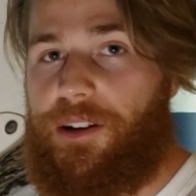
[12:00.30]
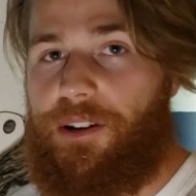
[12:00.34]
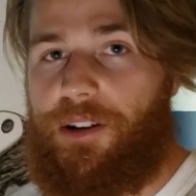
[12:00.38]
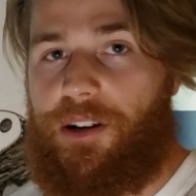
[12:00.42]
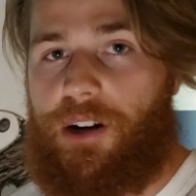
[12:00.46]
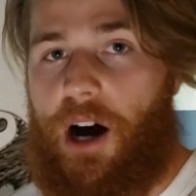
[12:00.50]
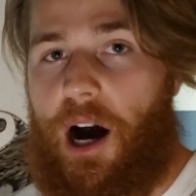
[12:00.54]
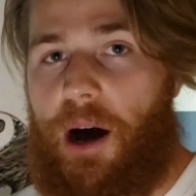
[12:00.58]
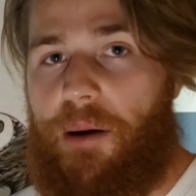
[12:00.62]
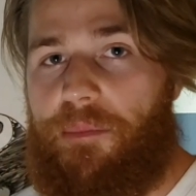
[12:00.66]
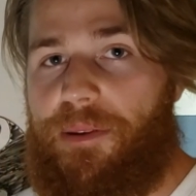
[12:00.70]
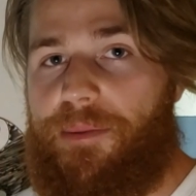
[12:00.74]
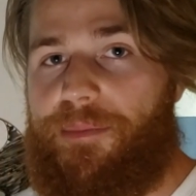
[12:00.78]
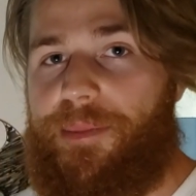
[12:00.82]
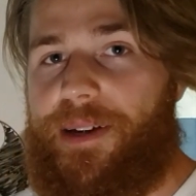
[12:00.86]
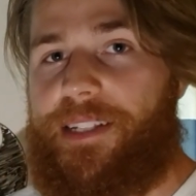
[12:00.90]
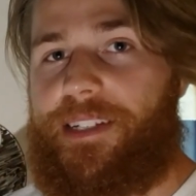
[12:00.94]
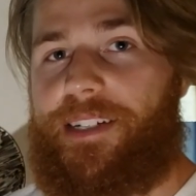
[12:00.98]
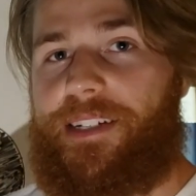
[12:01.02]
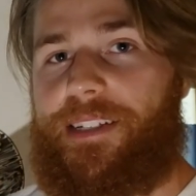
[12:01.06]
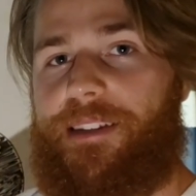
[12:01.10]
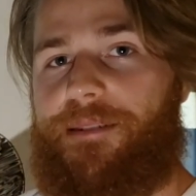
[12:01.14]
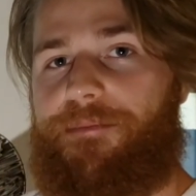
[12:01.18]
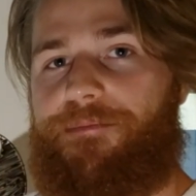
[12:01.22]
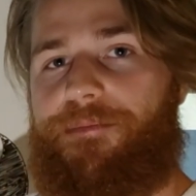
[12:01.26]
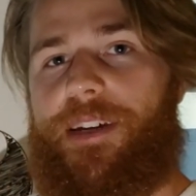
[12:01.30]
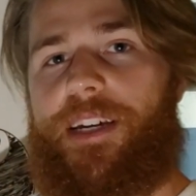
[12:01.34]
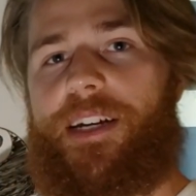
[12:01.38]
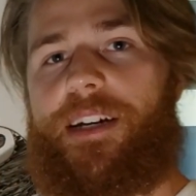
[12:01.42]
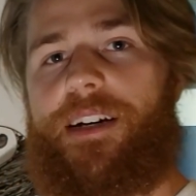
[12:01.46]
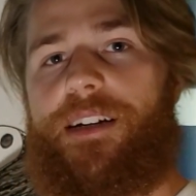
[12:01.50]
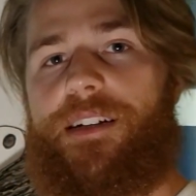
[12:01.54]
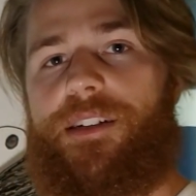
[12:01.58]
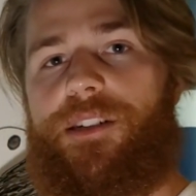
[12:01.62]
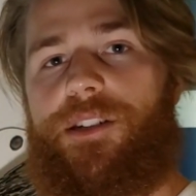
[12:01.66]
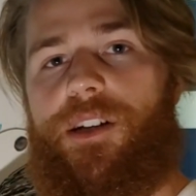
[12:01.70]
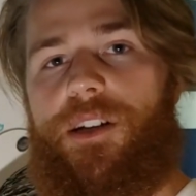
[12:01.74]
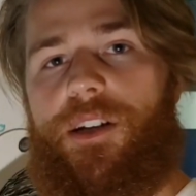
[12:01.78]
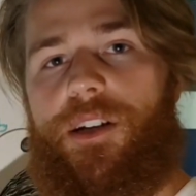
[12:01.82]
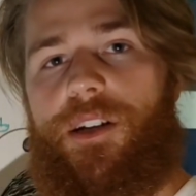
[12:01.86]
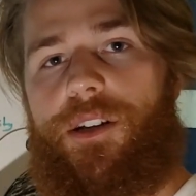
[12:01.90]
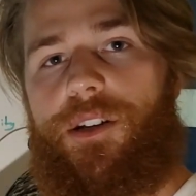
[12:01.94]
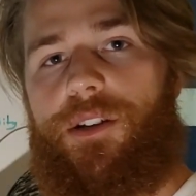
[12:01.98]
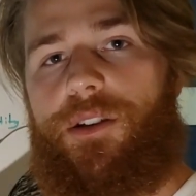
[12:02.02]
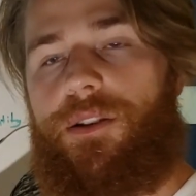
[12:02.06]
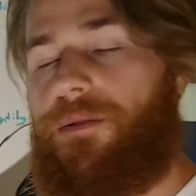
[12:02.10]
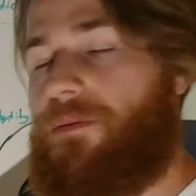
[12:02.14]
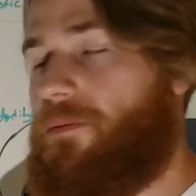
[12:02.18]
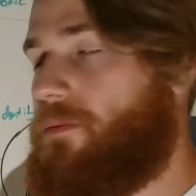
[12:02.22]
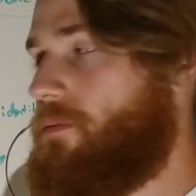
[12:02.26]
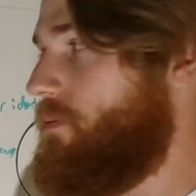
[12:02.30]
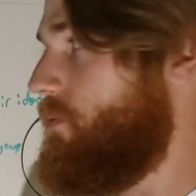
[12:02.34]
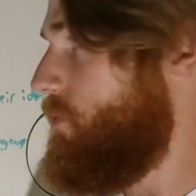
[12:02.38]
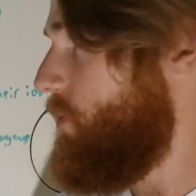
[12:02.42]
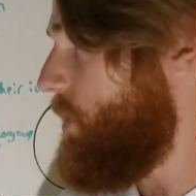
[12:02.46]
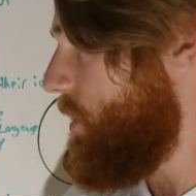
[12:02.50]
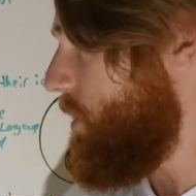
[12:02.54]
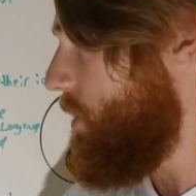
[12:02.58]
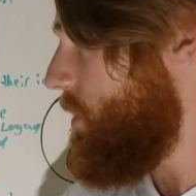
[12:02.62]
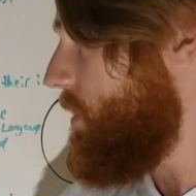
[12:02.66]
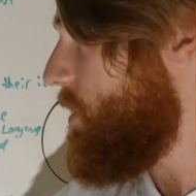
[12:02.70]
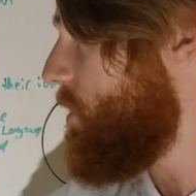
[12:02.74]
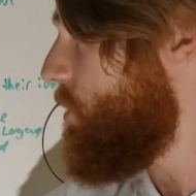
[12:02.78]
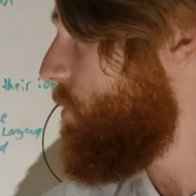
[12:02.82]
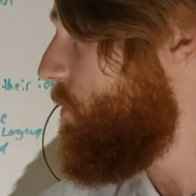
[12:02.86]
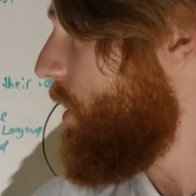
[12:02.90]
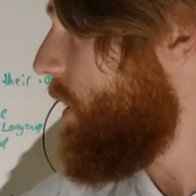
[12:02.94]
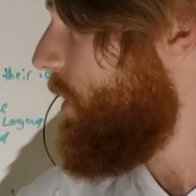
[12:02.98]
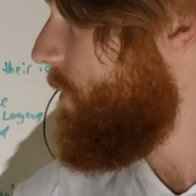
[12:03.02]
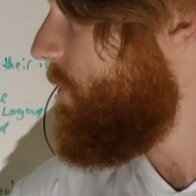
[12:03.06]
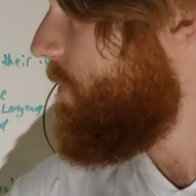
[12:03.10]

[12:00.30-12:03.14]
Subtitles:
you're complimenting them, because, which is great